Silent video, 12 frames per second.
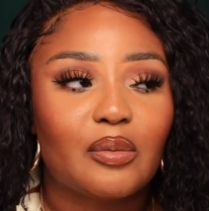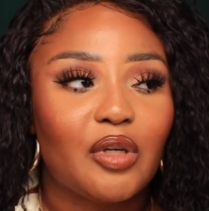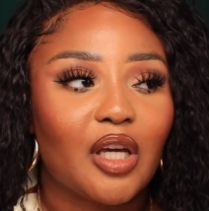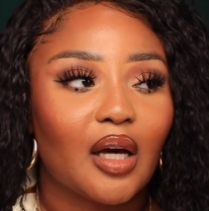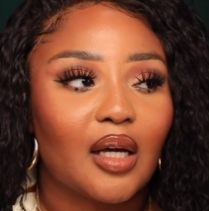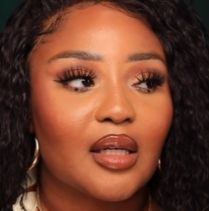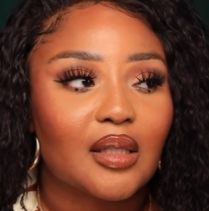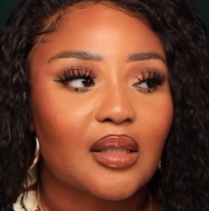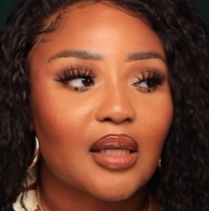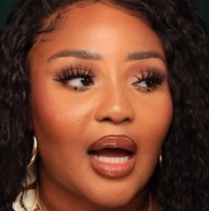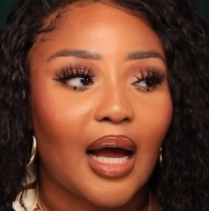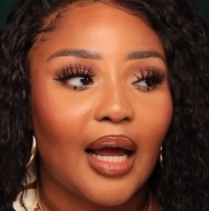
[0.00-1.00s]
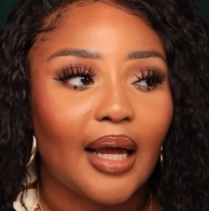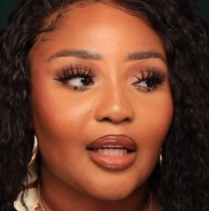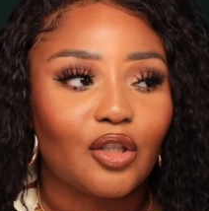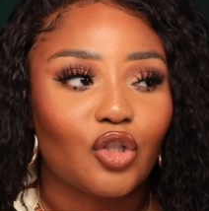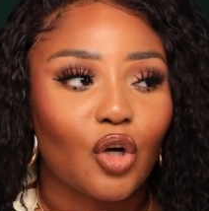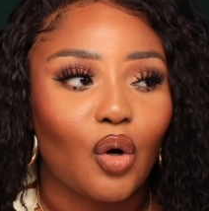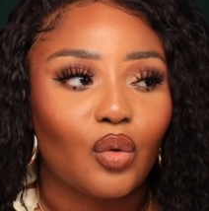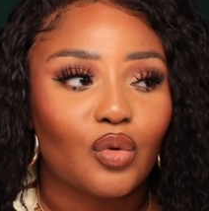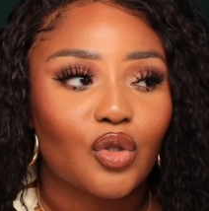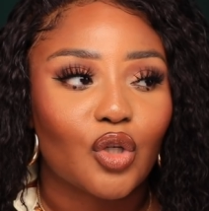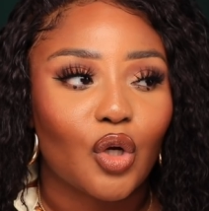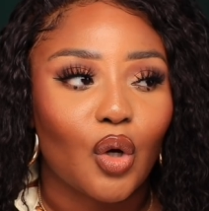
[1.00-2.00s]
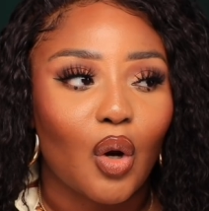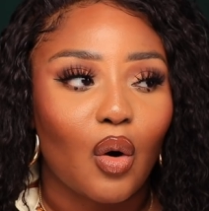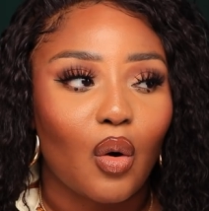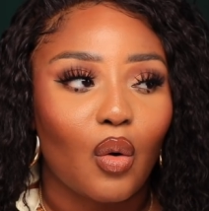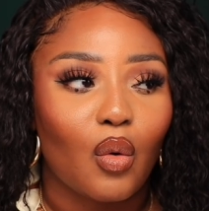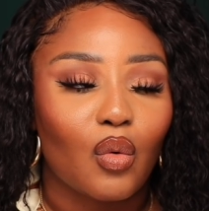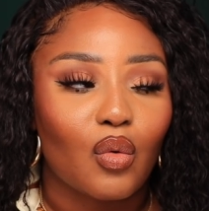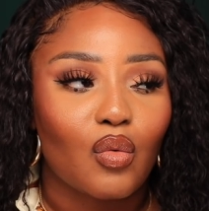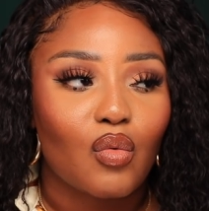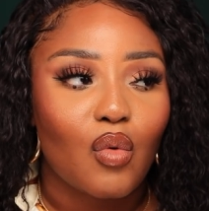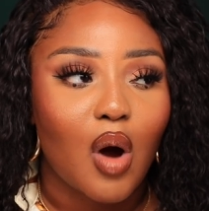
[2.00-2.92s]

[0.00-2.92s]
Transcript: because I don't know